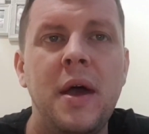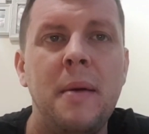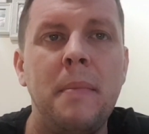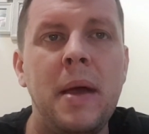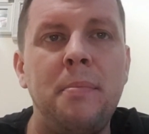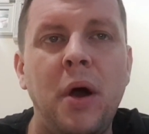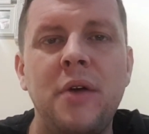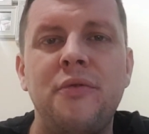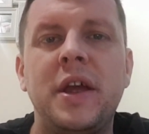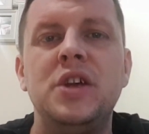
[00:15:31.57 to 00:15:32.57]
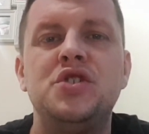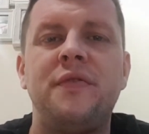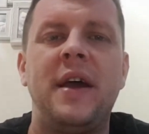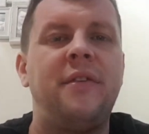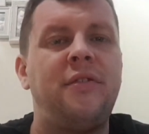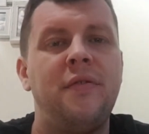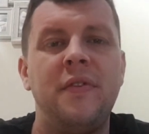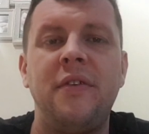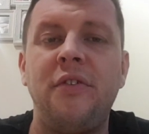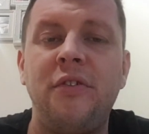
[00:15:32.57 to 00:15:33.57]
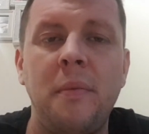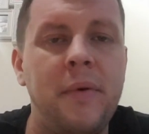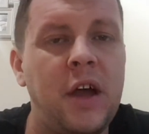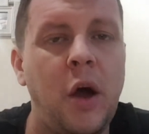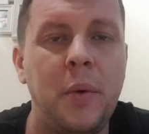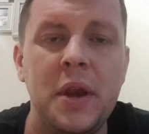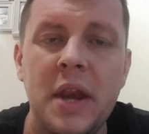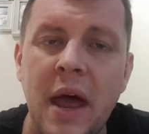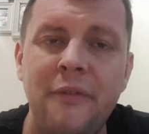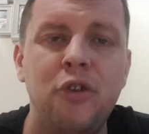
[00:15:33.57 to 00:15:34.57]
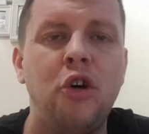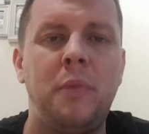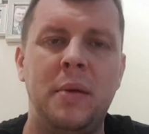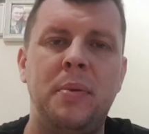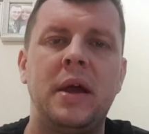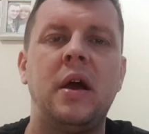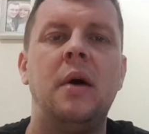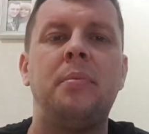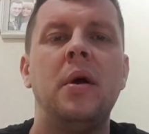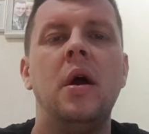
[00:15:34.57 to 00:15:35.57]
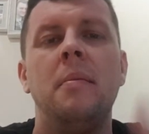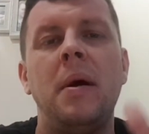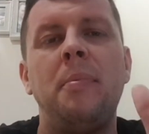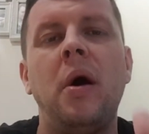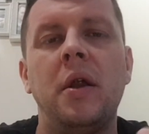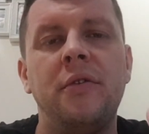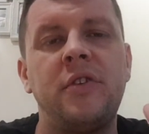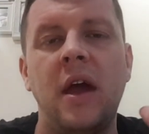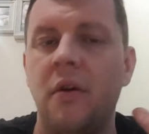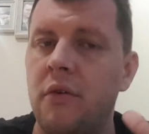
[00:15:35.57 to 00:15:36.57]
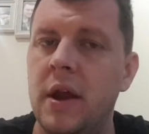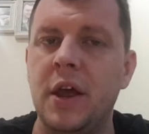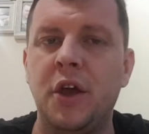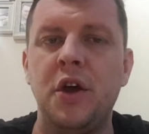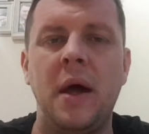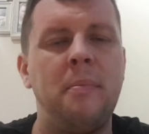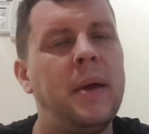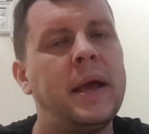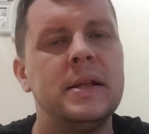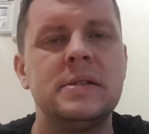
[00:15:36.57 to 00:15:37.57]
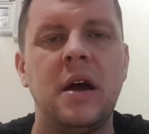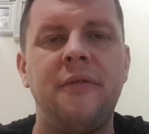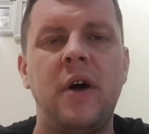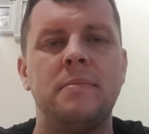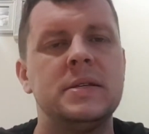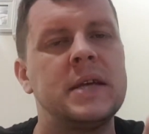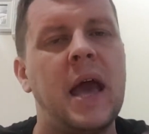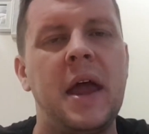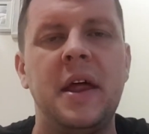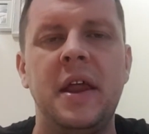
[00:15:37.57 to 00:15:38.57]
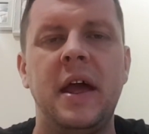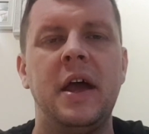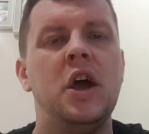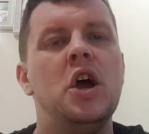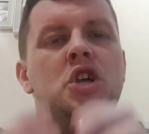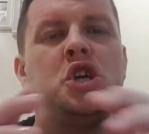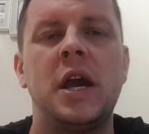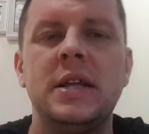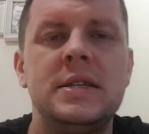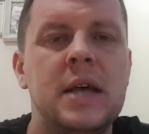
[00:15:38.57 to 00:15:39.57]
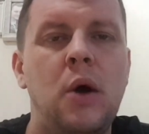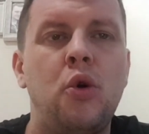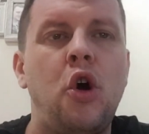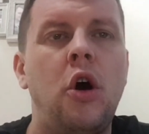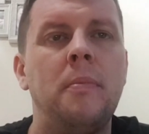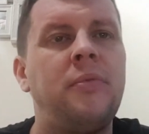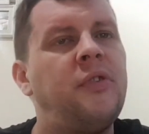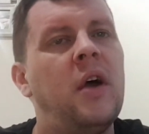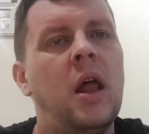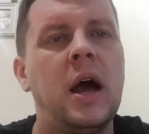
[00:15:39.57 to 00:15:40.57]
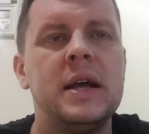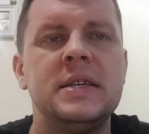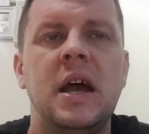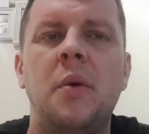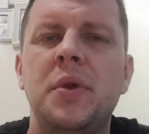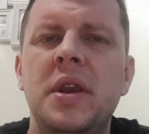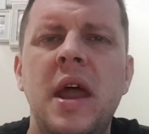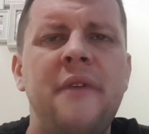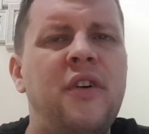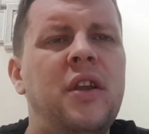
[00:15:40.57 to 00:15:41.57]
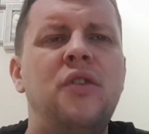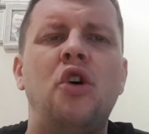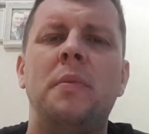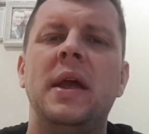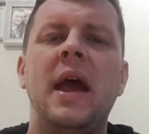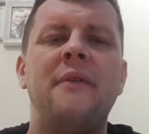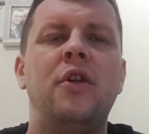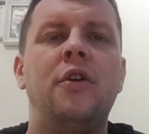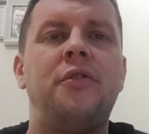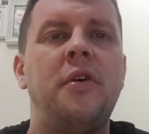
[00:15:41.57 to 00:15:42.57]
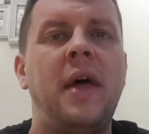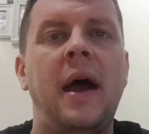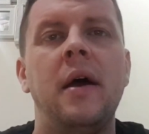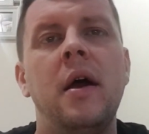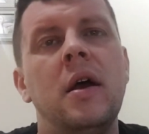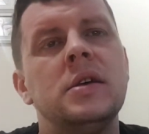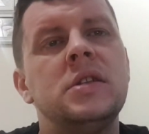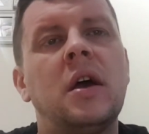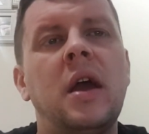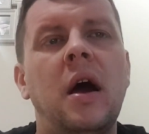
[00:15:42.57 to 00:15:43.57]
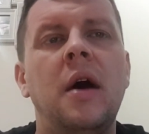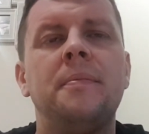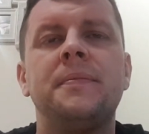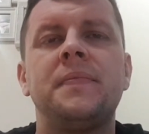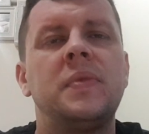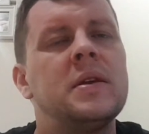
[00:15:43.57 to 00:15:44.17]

made by Ricky Gervais. This is something I would never normally pick up. My partner's getting really good at picking stuff up, scanning it, checking sale comps. Like I say, I would never normally ever looked at that. Stuck it up,